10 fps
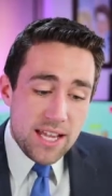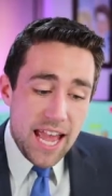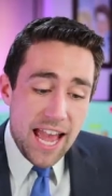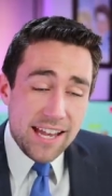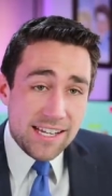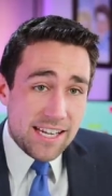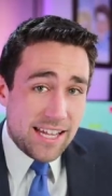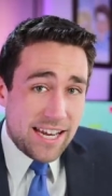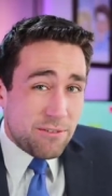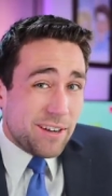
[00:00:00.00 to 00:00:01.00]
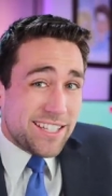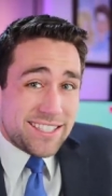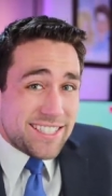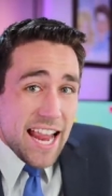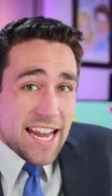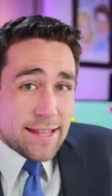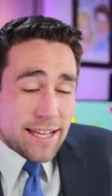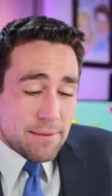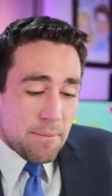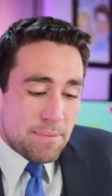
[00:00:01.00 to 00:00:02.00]
And they didn't really say
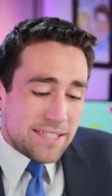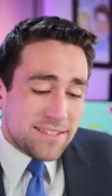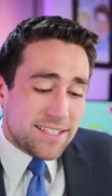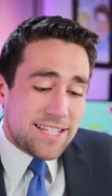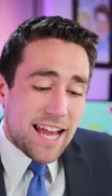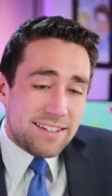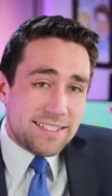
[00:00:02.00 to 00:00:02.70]
anything about business debt.